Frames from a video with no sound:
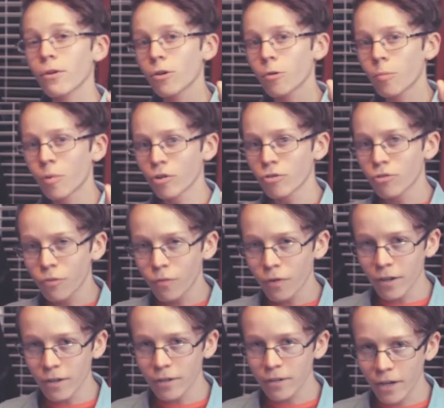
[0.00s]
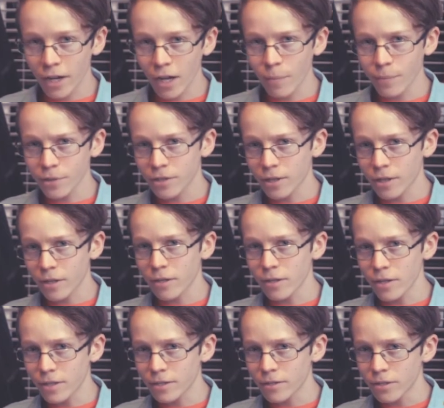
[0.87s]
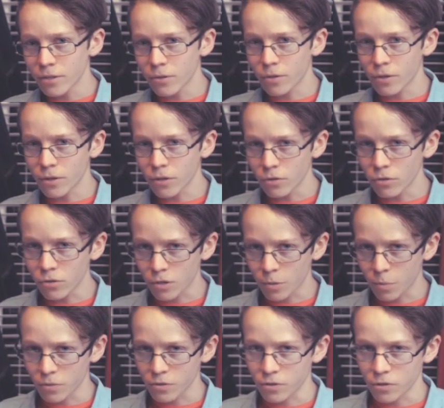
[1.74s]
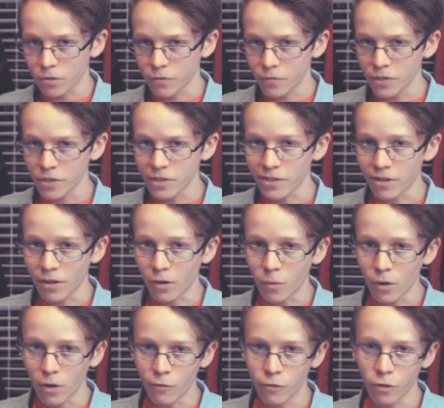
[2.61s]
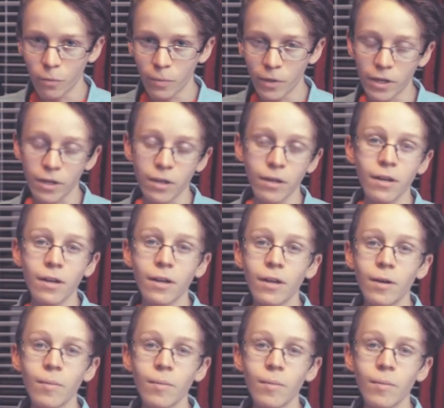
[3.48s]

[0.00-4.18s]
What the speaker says: are a bunch of in-camera techniques that you can use to preserve detail while filming,